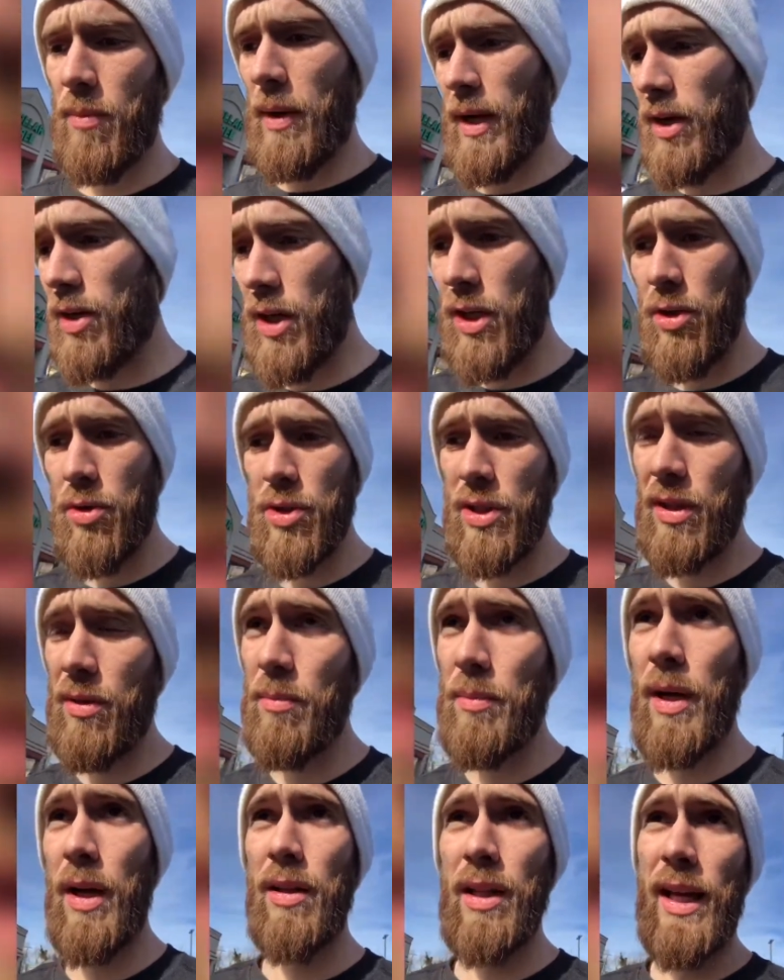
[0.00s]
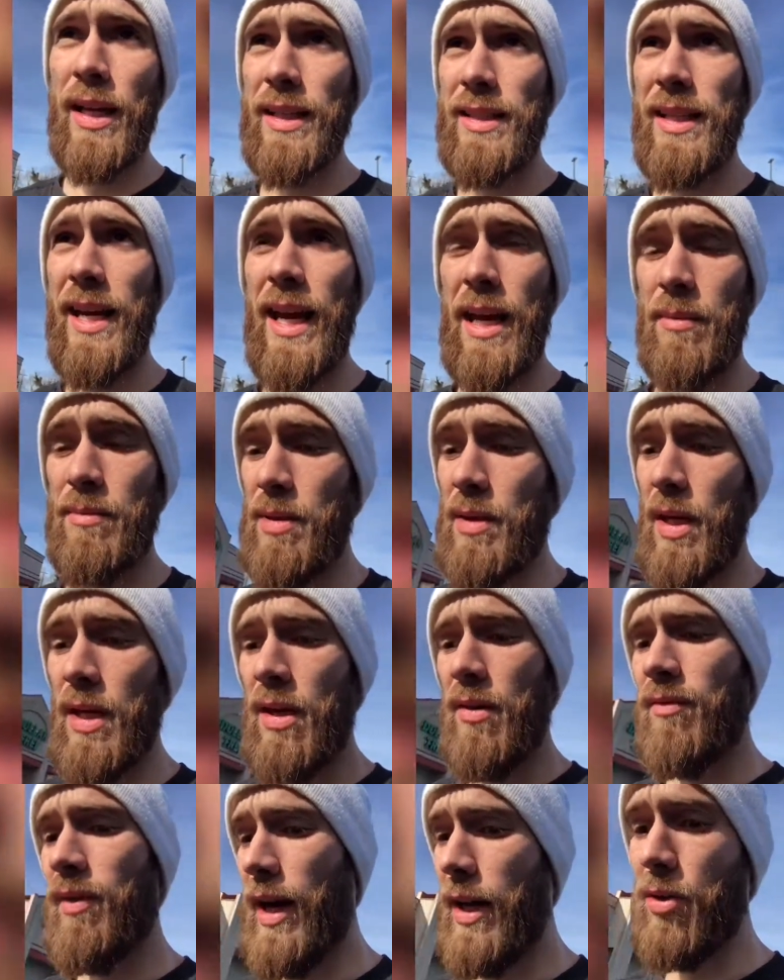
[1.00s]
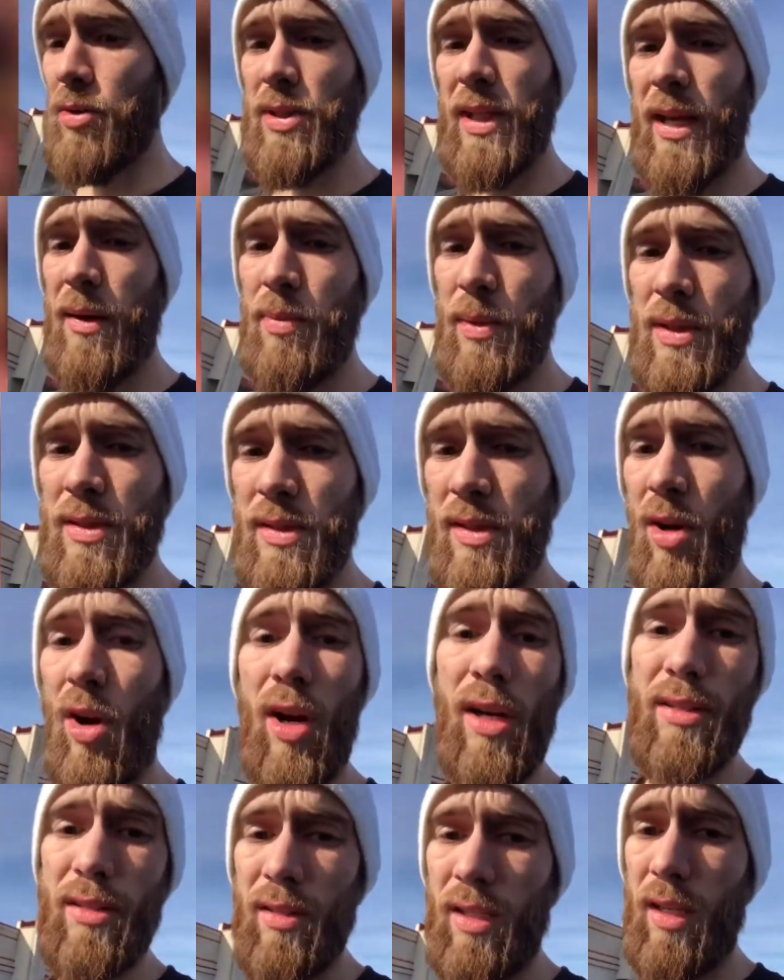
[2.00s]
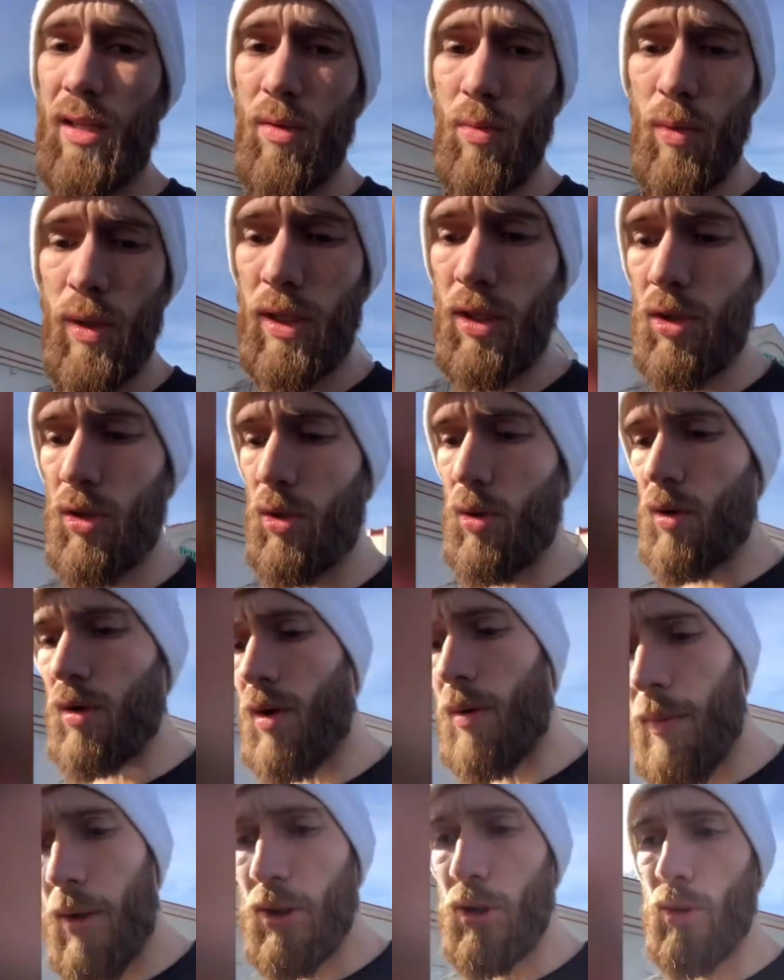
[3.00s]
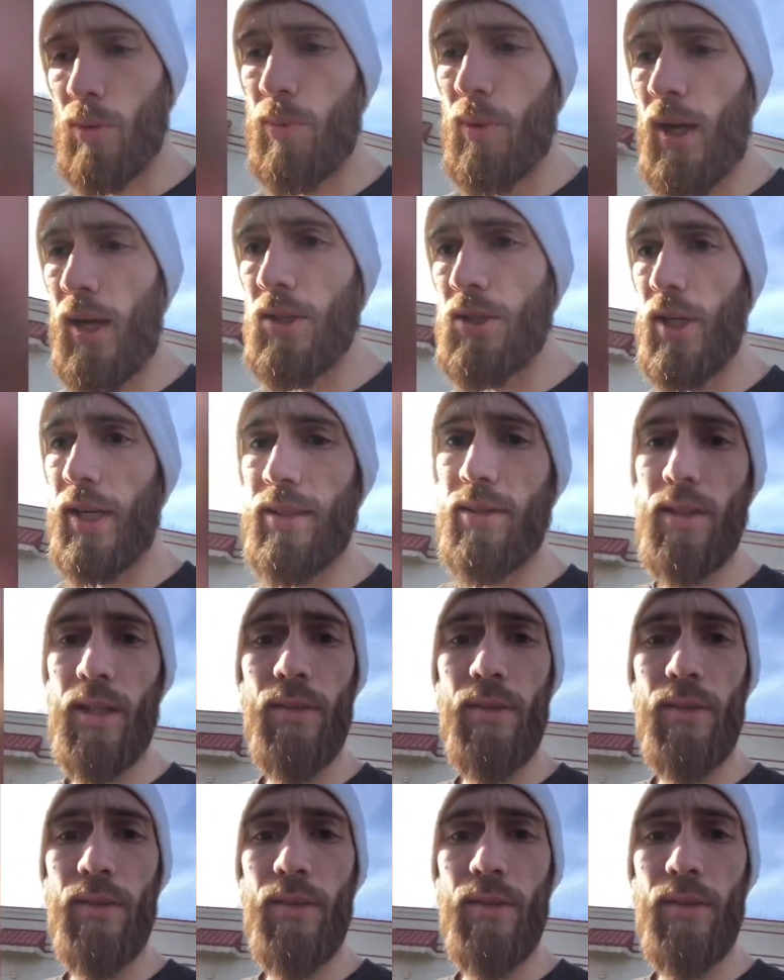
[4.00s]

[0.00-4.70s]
am I going to use a lot of tape? Vinyl tape is costly when you're doing commercial projects.